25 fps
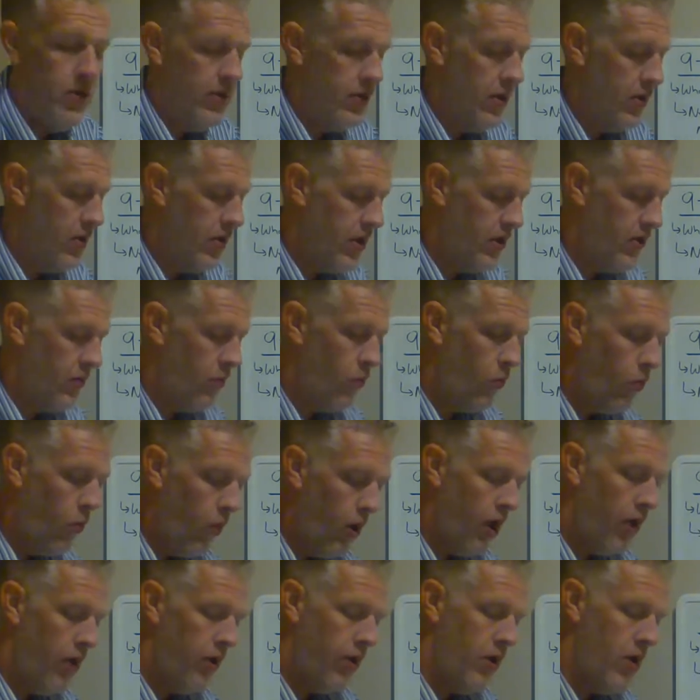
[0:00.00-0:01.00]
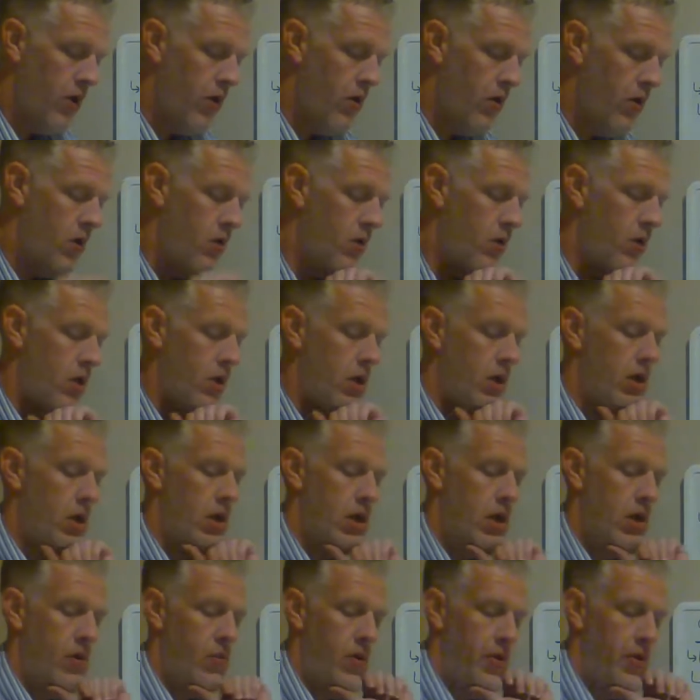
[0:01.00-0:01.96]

So he's well-known uh,